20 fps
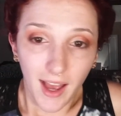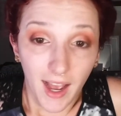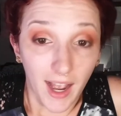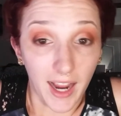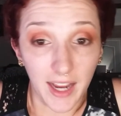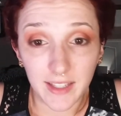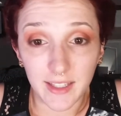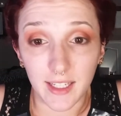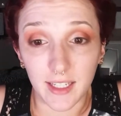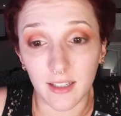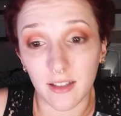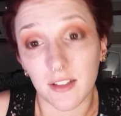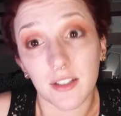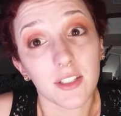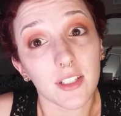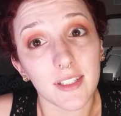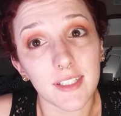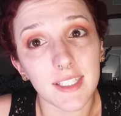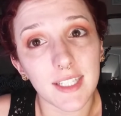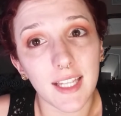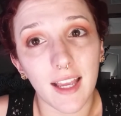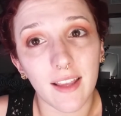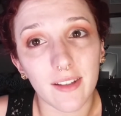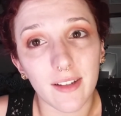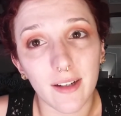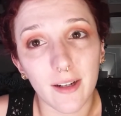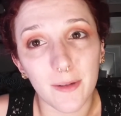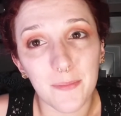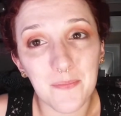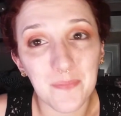I think it looks good
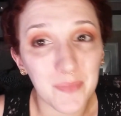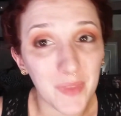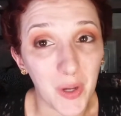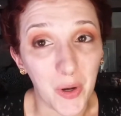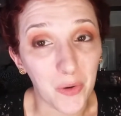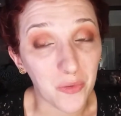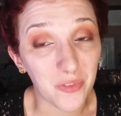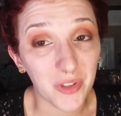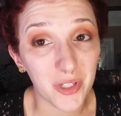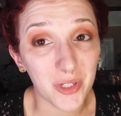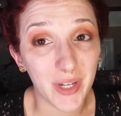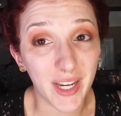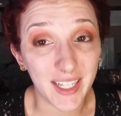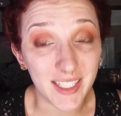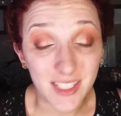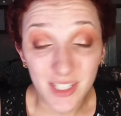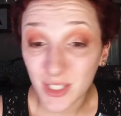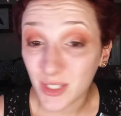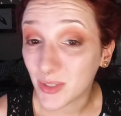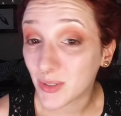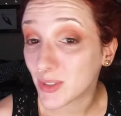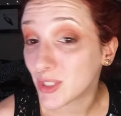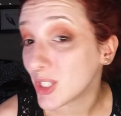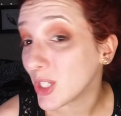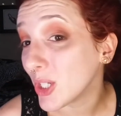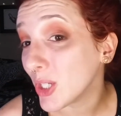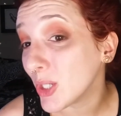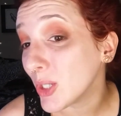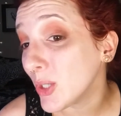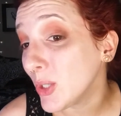together. Hopefully you guys do
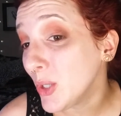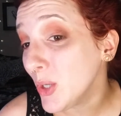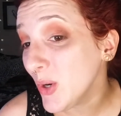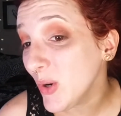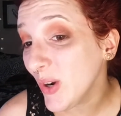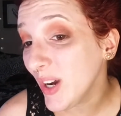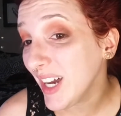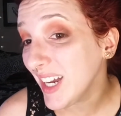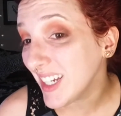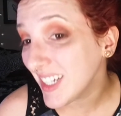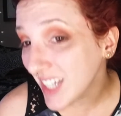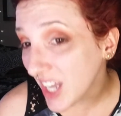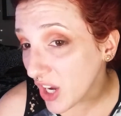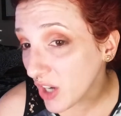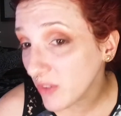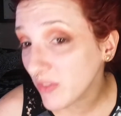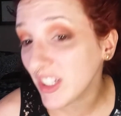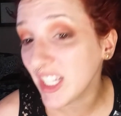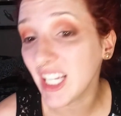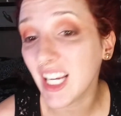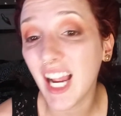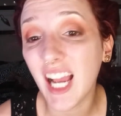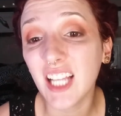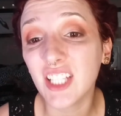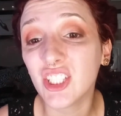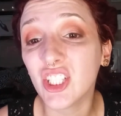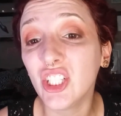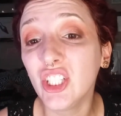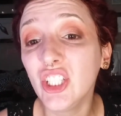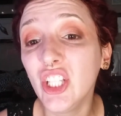too. Hopefully you guys
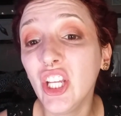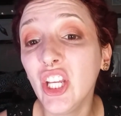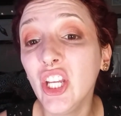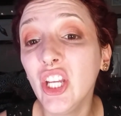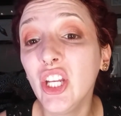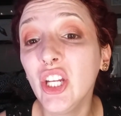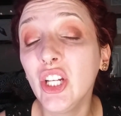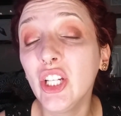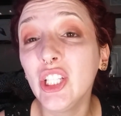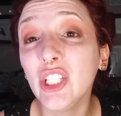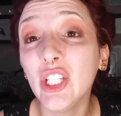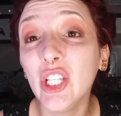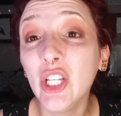do too.